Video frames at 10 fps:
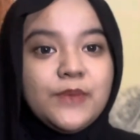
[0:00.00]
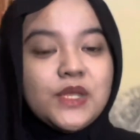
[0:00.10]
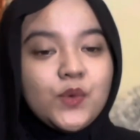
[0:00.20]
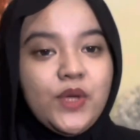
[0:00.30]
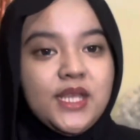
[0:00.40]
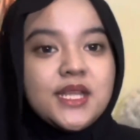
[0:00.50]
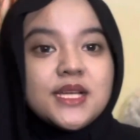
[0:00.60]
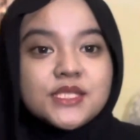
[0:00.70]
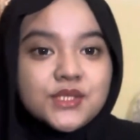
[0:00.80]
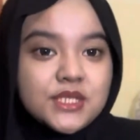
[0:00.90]
between
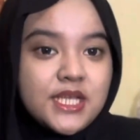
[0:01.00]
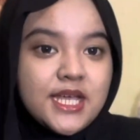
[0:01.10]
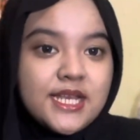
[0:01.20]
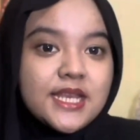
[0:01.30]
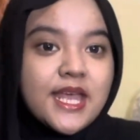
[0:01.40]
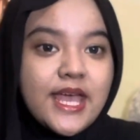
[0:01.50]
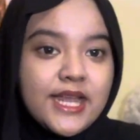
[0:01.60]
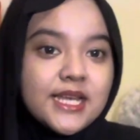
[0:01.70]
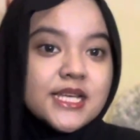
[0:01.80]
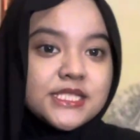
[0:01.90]
a student and
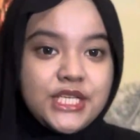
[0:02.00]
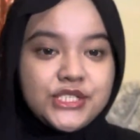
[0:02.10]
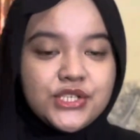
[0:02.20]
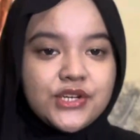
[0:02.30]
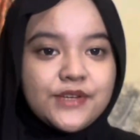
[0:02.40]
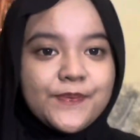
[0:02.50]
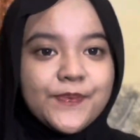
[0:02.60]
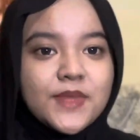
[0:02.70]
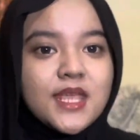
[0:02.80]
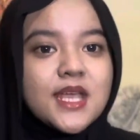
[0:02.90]
a teacher.
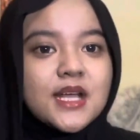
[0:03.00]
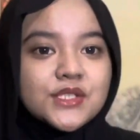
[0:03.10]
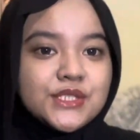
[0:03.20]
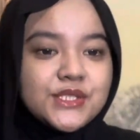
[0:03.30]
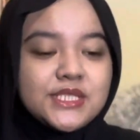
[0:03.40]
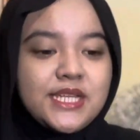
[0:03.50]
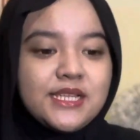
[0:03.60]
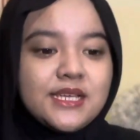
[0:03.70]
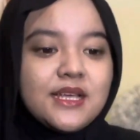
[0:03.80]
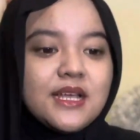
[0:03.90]
A
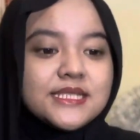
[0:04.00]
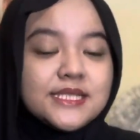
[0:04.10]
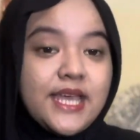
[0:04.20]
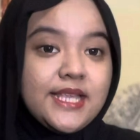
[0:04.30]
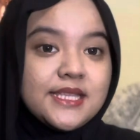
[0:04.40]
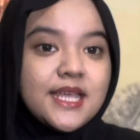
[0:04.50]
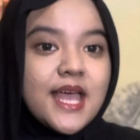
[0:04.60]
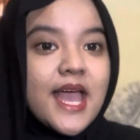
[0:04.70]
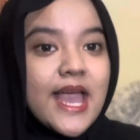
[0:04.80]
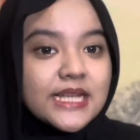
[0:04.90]
student said,
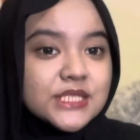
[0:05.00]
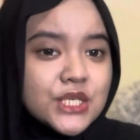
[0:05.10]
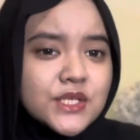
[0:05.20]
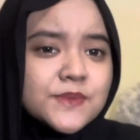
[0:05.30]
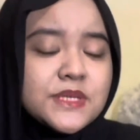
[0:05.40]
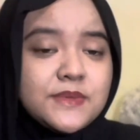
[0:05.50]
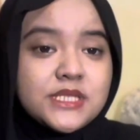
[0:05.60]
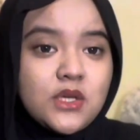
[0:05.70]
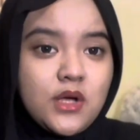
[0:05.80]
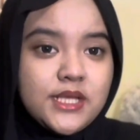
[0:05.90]
"Excuse me, Miss
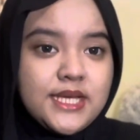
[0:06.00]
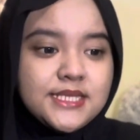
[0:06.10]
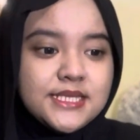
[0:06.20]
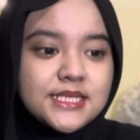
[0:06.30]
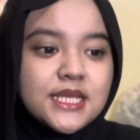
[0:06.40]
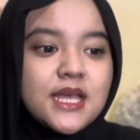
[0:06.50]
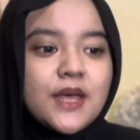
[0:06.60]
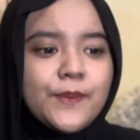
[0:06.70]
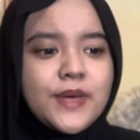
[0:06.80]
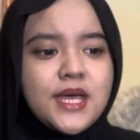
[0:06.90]
Collins,
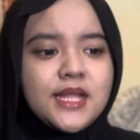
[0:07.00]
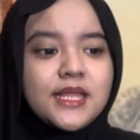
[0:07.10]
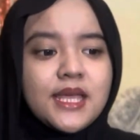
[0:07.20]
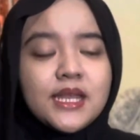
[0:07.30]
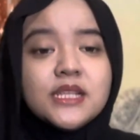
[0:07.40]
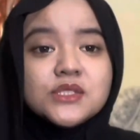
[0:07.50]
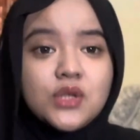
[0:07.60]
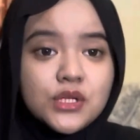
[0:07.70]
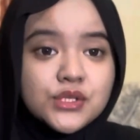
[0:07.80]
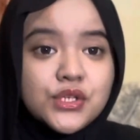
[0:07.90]
but can I
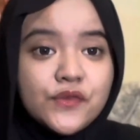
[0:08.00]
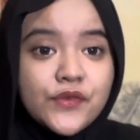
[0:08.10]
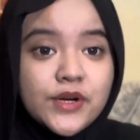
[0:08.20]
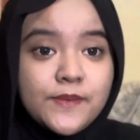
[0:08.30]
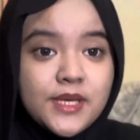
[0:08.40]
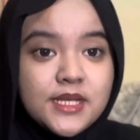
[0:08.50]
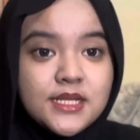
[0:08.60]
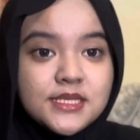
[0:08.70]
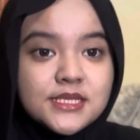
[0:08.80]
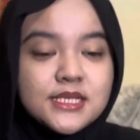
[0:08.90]
talk to you for a
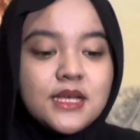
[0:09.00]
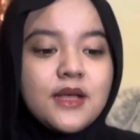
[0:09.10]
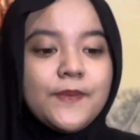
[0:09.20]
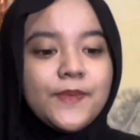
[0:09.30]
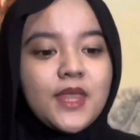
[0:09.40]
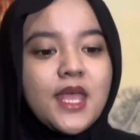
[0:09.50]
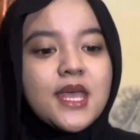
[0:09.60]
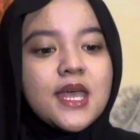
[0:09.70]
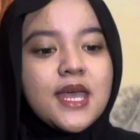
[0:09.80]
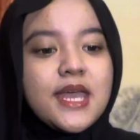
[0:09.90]
minute?"
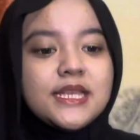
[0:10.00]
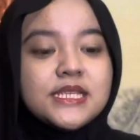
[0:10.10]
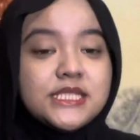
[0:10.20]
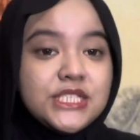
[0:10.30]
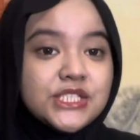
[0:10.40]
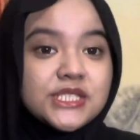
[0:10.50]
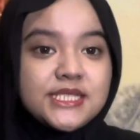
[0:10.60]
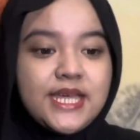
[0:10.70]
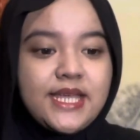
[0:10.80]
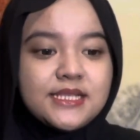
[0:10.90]
And the teacher
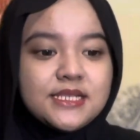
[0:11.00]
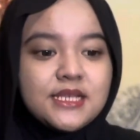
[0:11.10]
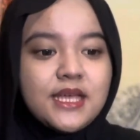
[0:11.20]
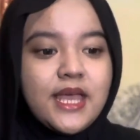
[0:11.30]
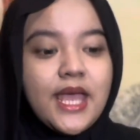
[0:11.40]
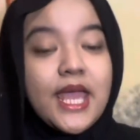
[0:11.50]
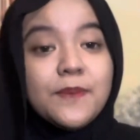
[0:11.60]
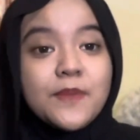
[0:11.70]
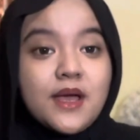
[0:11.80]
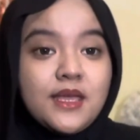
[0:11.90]
said, "Hey
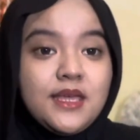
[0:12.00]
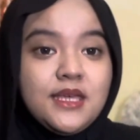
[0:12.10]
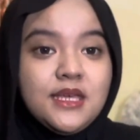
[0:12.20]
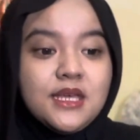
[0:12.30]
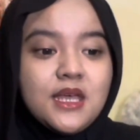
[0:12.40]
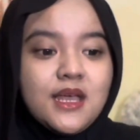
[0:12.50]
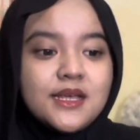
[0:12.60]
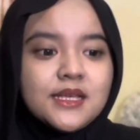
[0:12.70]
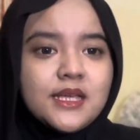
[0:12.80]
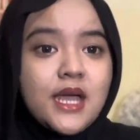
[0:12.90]
Bucky,
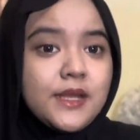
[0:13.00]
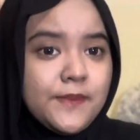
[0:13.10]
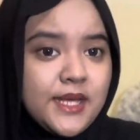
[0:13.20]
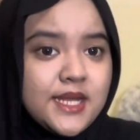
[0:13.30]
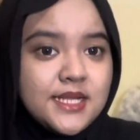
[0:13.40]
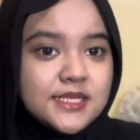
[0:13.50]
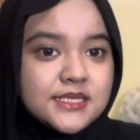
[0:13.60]
got a minute?"